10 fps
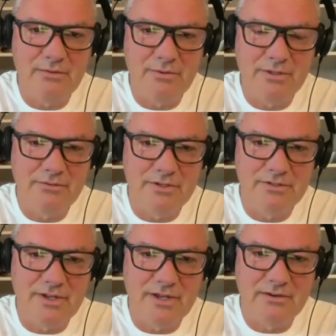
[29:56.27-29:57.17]
He went to a
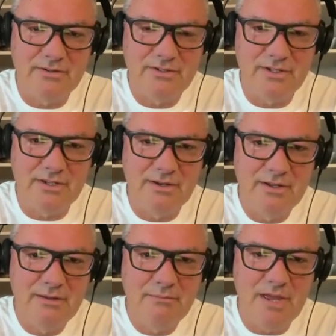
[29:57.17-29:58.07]
designer and said,
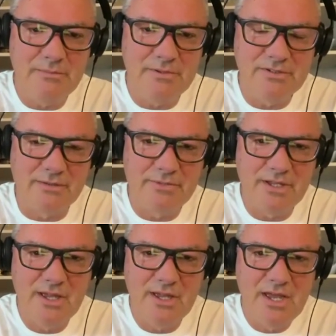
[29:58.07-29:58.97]
make me something.